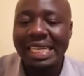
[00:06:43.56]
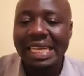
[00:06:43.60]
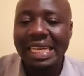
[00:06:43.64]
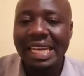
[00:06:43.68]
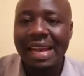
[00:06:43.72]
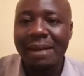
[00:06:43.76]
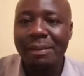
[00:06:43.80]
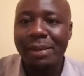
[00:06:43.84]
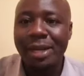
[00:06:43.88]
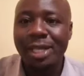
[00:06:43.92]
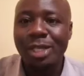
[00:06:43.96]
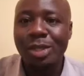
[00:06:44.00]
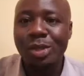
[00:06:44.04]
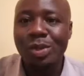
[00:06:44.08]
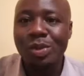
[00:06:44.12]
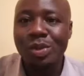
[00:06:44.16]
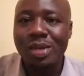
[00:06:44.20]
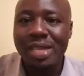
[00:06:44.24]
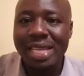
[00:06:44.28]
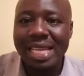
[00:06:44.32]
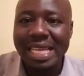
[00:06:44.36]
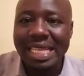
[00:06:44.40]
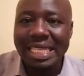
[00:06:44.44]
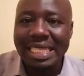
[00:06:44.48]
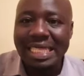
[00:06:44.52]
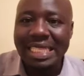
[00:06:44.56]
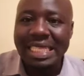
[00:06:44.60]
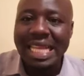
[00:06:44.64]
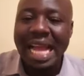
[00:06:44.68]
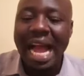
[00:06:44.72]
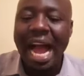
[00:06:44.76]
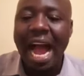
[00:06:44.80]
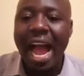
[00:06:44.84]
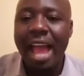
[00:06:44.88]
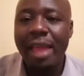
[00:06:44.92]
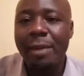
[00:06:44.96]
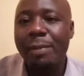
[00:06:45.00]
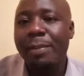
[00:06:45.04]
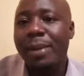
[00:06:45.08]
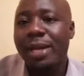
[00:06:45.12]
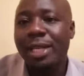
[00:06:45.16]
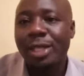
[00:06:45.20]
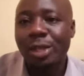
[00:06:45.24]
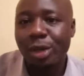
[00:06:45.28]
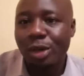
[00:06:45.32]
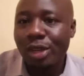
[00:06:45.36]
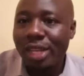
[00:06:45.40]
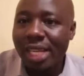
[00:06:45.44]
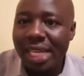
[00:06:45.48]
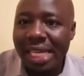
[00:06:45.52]
Number two is
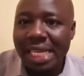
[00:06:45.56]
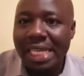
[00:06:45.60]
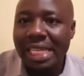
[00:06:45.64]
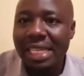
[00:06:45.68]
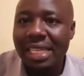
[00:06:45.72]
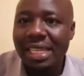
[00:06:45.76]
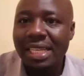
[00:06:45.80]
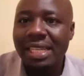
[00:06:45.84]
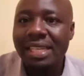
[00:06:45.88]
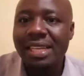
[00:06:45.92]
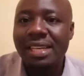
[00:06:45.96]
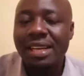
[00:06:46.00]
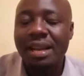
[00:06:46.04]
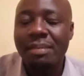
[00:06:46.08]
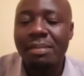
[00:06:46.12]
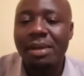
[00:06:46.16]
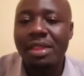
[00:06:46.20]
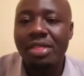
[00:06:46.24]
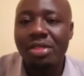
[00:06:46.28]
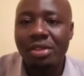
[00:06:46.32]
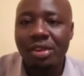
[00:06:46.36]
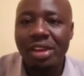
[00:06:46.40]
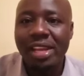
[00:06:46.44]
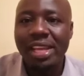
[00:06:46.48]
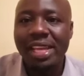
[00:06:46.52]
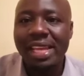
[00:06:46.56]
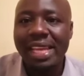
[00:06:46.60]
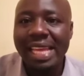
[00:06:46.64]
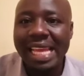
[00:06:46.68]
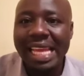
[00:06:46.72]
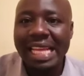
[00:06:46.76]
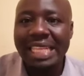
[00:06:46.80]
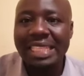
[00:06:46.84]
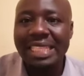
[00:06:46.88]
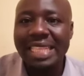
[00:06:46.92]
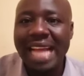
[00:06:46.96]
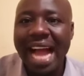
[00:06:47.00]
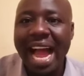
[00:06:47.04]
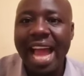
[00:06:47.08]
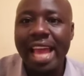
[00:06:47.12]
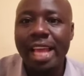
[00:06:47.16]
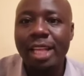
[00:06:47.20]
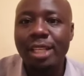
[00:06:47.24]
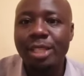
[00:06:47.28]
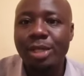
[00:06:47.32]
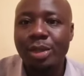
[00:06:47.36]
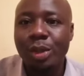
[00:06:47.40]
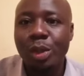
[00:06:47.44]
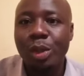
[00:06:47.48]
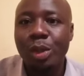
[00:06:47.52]
hypertonic. Number three is
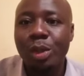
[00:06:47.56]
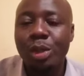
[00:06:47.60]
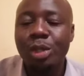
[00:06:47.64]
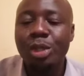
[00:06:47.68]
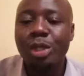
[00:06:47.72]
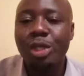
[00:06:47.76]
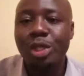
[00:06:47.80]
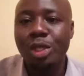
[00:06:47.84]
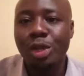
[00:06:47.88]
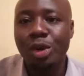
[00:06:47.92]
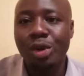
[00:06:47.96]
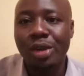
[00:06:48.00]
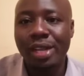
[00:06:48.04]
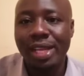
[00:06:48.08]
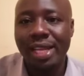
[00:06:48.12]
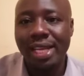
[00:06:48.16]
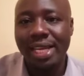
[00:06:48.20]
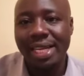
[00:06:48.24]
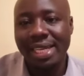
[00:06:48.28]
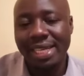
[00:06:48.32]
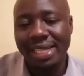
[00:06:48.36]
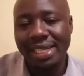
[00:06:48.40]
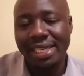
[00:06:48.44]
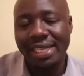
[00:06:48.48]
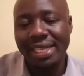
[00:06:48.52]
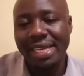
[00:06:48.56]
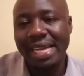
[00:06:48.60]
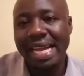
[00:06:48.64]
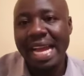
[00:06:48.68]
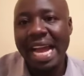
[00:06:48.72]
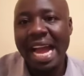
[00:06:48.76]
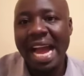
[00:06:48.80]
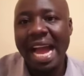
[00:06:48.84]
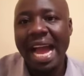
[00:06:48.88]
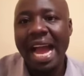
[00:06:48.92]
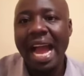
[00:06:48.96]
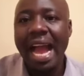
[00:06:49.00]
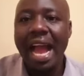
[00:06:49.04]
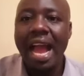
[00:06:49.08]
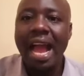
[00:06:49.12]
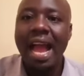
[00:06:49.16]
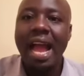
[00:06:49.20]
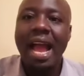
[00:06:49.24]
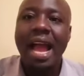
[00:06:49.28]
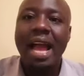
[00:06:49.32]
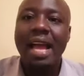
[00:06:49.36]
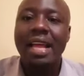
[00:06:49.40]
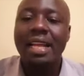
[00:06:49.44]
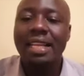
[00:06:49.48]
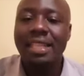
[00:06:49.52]
isotonic.
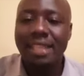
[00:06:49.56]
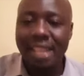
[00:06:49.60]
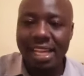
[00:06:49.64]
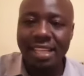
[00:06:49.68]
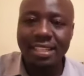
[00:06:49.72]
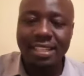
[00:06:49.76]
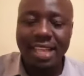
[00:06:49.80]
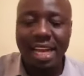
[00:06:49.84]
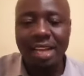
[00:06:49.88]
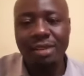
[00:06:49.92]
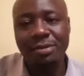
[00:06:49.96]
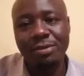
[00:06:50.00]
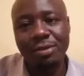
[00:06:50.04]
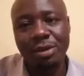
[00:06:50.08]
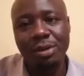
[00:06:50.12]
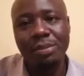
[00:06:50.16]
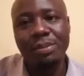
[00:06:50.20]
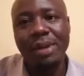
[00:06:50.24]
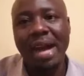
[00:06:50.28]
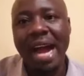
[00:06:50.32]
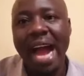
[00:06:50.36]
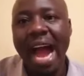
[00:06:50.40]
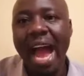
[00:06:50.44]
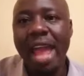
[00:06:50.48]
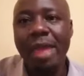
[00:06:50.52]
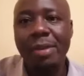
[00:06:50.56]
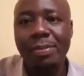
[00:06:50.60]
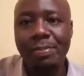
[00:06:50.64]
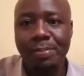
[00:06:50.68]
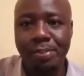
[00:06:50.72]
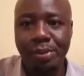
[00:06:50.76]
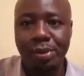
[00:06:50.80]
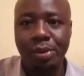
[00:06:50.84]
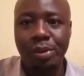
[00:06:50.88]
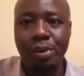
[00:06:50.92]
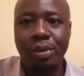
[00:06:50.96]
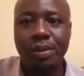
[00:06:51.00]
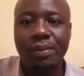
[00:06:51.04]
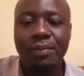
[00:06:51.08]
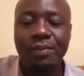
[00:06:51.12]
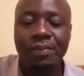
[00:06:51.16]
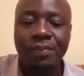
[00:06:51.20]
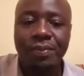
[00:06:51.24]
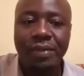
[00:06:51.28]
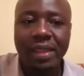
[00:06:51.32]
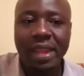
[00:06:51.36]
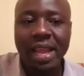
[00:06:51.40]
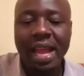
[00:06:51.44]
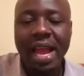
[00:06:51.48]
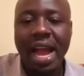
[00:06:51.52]
Let's start from hypo.
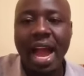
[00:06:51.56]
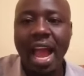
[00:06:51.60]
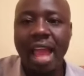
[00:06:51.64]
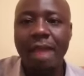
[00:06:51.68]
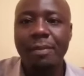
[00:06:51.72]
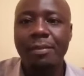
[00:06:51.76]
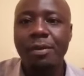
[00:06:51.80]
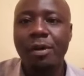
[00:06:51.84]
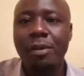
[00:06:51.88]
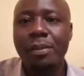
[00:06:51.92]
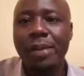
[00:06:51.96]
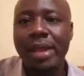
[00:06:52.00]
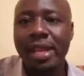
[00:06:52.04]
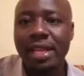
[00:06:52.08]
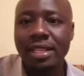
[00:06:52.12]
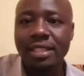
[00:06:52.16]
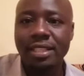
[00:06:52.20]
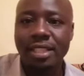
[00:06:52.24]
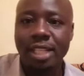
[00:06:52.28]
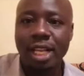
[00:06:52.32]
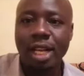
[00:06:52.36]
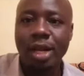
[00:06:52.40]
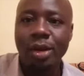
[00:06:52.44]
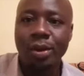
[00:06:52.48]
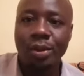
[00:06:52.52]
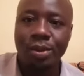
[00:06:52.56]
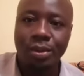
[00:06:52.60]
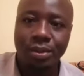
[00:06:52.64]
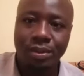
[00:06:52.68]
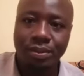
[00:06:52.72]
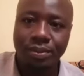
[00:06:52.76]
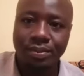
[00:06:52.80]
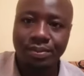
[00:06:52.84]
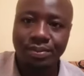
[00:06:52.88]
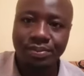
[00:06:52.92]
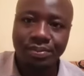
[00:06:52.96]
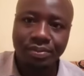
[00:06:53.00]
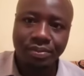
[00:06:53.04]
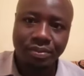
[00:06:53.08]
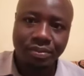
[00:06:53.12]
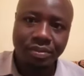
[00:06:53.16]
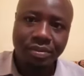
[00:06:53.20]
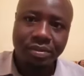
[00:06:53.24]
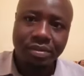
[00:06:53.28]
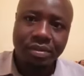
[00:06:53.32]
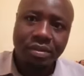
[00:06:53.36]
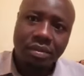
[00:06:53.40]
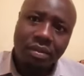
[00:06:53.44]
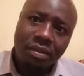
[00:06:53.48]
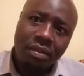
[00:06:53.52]
Hypo means low.
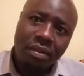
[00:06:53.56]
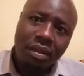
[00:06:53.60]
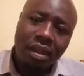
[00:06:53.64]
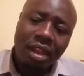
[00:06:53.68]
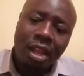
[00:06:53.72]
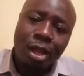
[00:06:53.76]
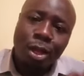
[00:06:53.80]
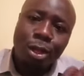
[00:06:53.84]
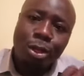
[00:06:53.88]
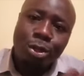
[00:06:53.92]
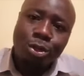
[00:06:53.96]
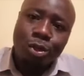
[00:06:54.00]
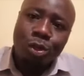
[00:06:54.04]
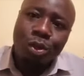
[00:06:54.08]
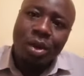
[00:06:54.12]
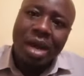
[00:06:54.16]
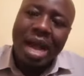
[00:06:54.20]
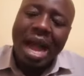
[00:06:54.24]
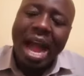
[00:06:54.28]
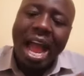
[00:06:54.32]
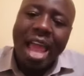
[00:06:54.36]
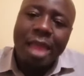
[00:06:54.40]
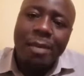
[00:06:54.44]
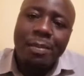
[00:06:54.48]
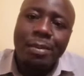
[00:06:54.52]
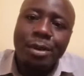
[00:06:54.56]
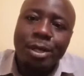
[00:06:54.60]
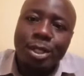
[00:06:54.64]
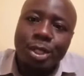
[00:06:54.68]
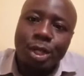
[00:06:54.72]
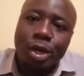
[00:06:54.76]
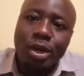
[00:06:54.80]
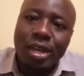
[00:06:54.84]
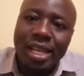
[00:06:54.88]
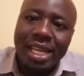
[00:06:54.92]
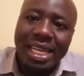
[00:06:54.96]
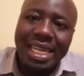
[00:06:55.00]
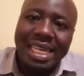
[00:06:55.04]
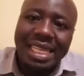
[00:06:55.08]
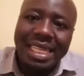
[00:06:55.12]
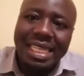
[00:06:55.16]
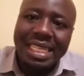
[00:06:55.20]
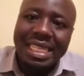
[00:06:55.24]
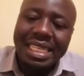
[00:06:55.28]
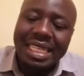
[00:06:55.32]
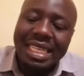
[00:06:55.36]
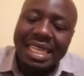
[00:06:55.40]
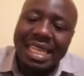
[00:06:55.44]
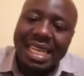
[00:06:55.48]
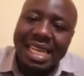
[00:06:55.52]
So hypotonic
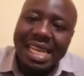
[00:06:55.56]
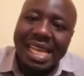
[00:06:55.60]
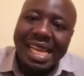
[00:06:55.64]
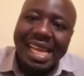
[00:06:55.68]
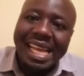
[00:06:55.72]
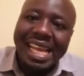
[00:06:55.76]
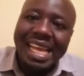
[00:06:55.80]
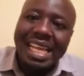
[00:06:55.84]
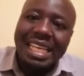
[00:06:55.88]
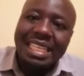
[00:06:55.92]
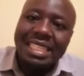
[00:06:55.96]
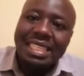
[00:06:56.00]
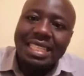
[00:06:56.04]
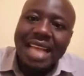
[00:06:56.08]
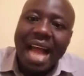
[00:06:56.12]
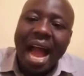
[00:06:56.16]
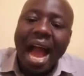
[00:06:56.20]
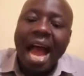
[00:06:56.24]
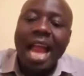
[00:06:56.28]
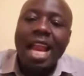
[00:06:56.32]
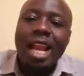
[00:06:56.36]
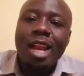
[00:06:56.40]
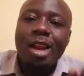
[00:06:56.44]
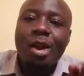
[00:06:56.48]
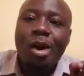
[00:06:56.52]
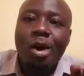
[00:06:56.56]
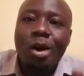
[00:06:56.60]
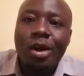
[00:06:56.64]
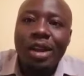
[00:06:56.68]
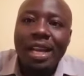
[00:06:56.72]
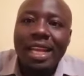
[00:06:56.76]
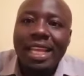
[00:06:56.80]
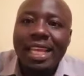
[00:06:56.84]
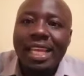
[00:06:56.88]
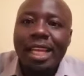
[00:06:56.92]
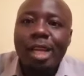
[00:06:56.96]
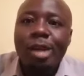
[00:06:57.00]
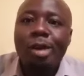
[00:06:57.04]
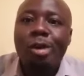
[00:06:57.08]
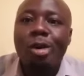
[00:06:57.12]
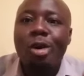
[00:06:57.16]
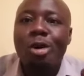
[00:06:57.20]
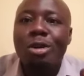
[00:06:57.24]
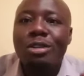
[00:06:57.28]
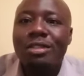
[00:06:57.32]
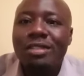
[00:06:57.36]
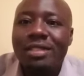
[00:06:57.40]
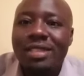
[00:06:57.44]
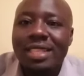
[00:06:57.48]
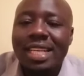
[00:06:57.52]
is a lowly
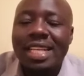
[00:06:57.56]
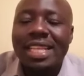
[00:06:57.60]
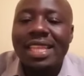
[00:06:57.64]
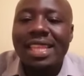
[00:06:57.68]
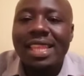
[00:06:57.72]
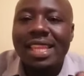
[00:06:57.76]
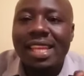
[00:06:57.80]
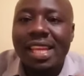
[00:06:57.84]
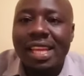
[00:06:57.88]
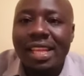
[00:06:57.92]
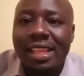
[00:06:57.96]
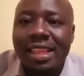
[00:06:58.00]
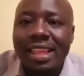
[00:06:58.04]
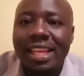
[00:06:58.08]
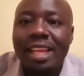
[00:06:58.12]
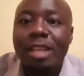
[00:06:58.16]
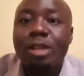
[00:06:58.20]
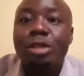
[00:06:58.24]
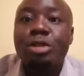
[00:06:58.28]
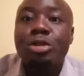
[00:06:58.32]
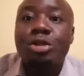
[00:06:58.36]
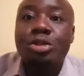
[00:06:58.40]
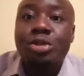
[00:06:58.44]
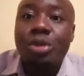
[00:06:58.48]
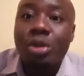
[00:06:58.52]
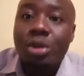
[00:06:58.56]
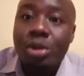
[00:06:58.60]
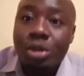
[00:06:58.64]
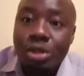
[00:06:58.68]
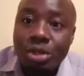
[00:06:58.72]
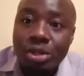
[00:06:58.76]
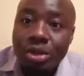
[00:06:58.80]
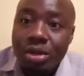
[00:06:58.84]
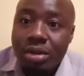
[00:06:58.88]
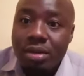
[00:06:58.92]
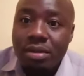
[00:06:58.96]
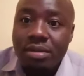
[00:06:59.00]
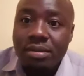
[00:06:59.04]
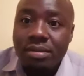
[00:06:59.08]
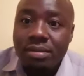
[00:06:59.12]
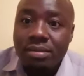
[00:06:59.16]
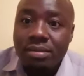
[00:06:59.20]
concentrated solution.